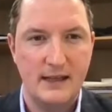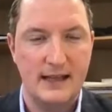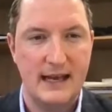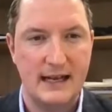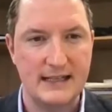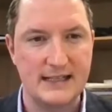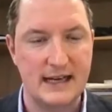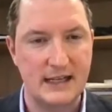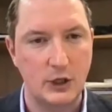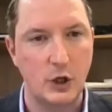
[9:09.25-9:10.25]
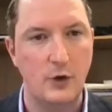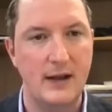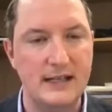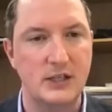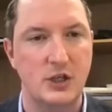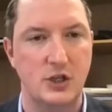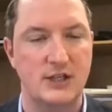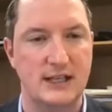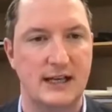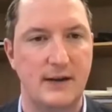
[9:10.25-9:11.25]
that they can see that there is such
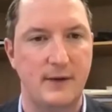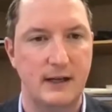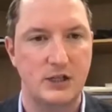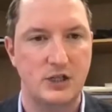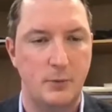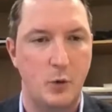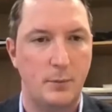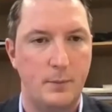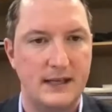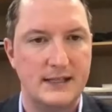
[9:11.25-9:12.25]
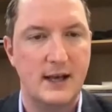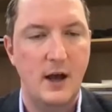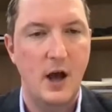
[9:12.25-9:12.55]
a significant support base